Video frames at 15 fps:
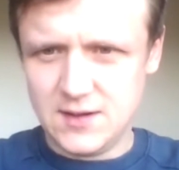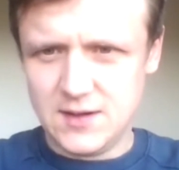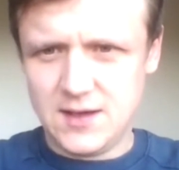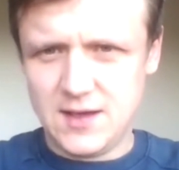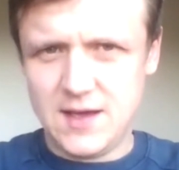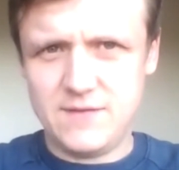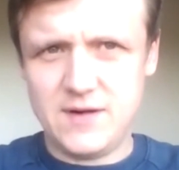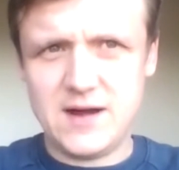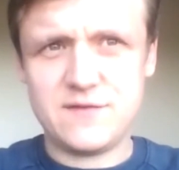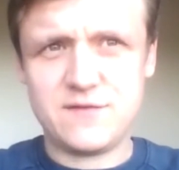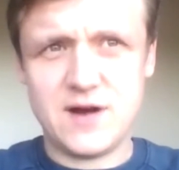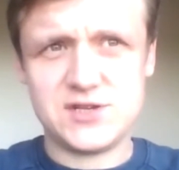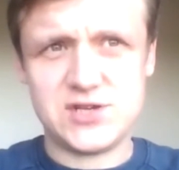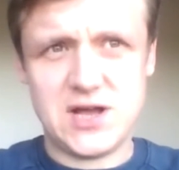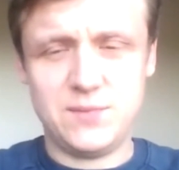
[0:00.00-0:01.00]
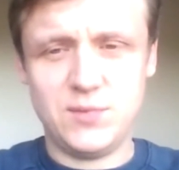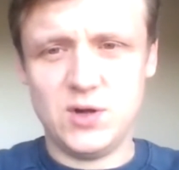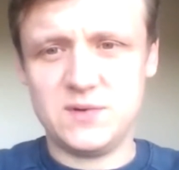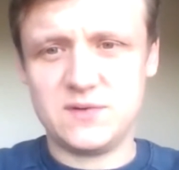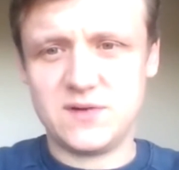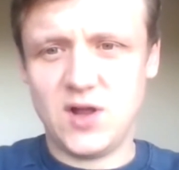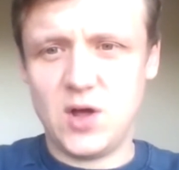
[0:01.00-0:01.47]
a very fragile
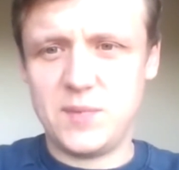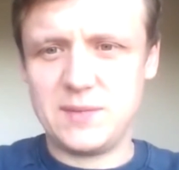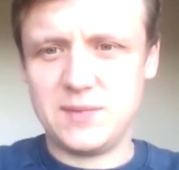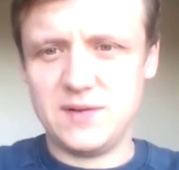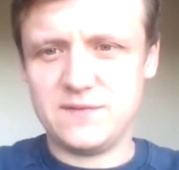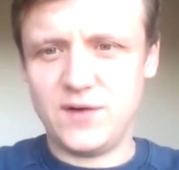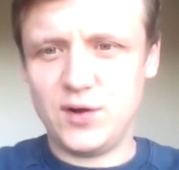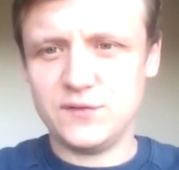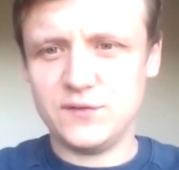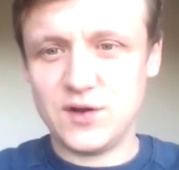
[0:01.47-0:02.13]
moment for a lot of people involved.